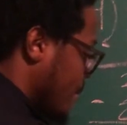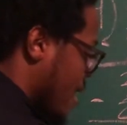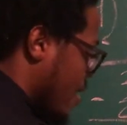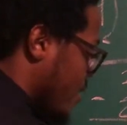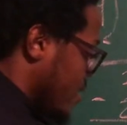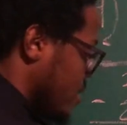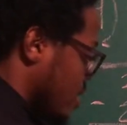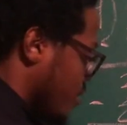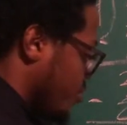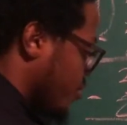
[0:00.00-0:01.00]
I'll get
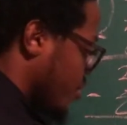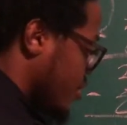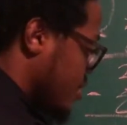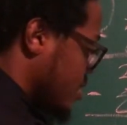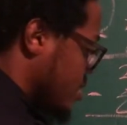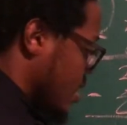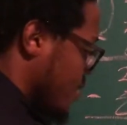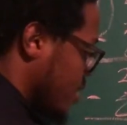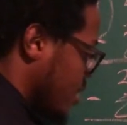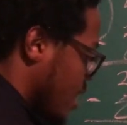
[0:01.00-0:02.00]
a
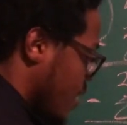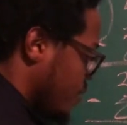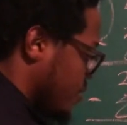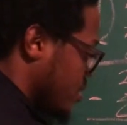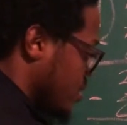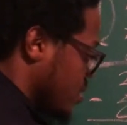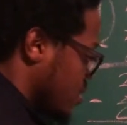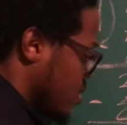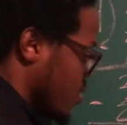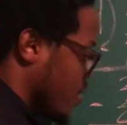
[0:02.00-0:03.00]
37 left.
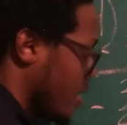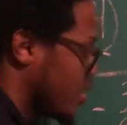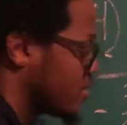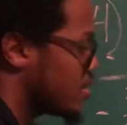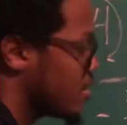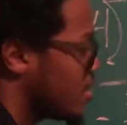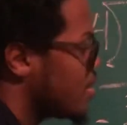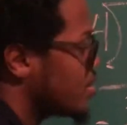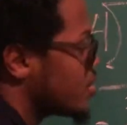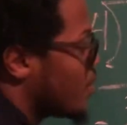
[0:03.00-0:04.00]
Okay?
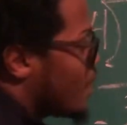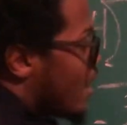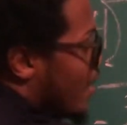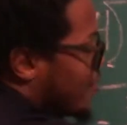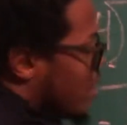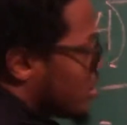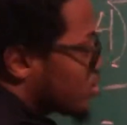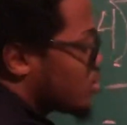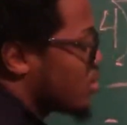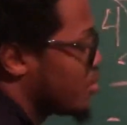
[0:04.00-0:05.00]
So now I've gone
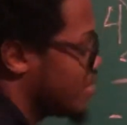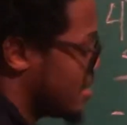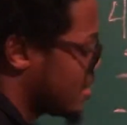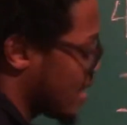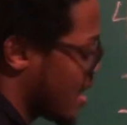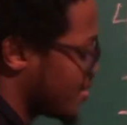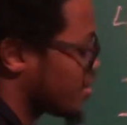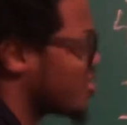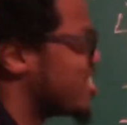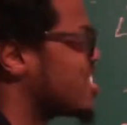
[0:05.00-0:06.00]
through all these. I have a
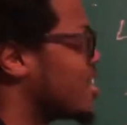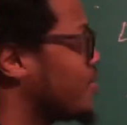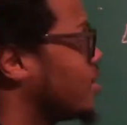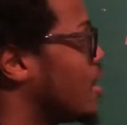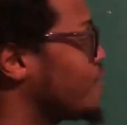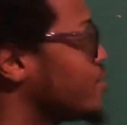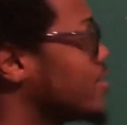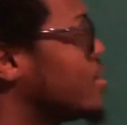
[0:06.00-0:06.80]
37 left.